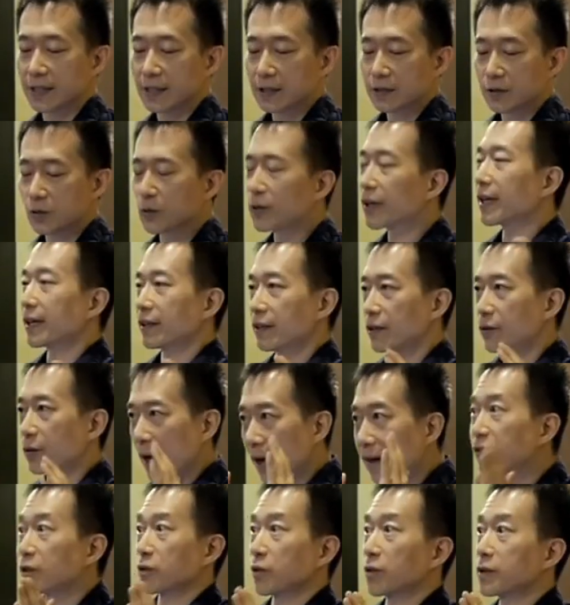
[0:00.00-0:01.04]
So you
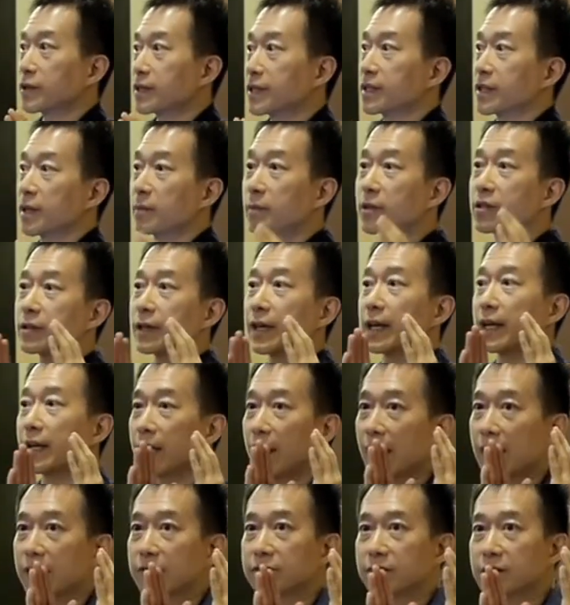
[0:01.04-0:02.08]
have the choices. That means you can
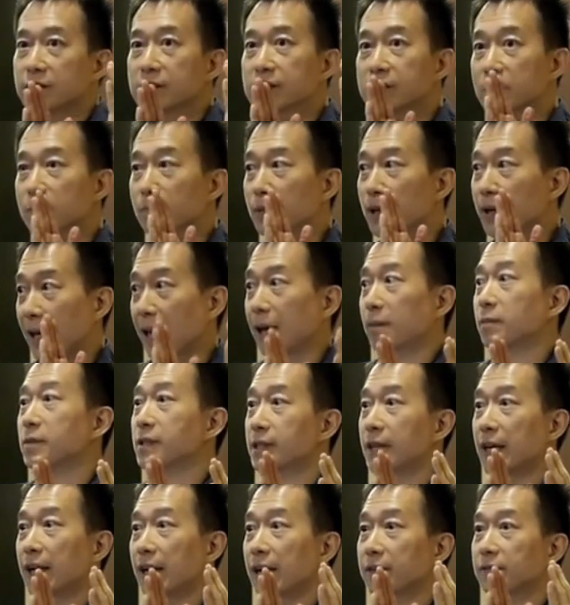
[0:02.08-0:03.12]
have very simple cameras
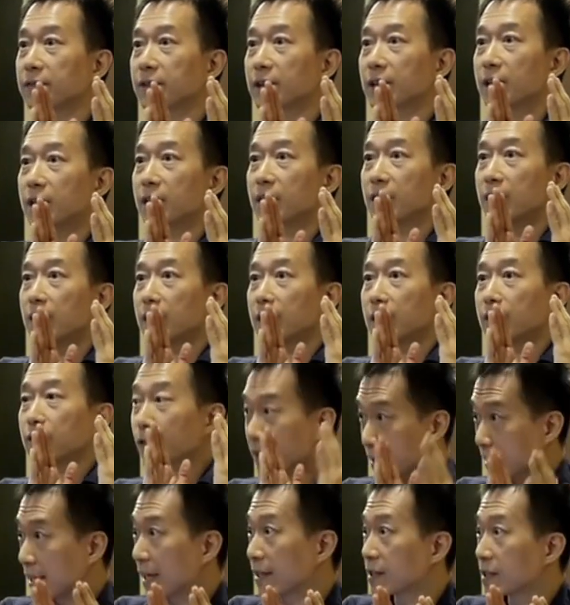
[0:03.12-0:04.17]
that have
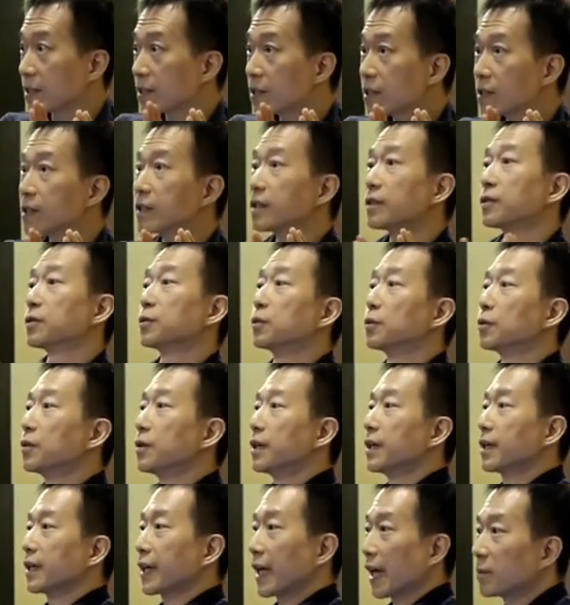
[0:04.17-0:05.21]
fixed lenses to
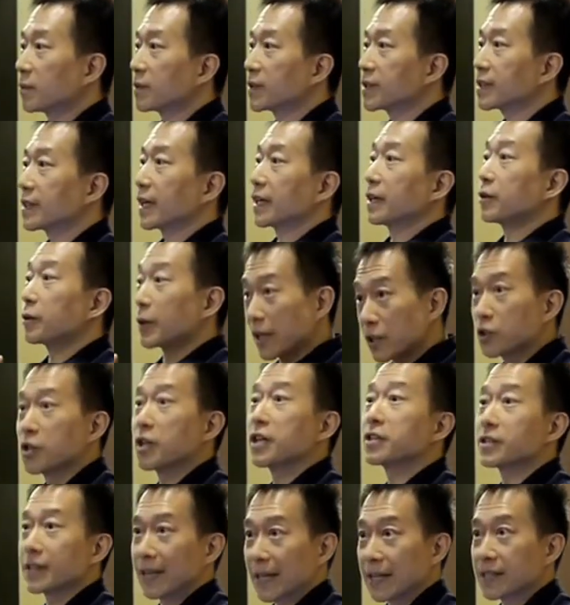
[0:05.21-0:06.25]
cameras that you can
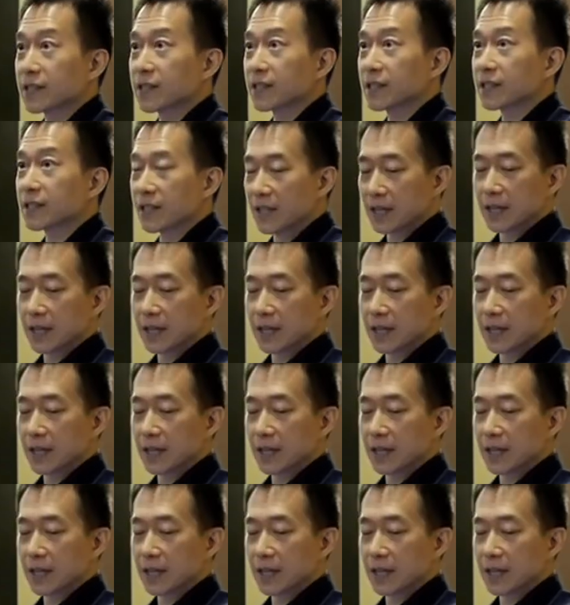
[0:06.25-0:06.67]
change lenses.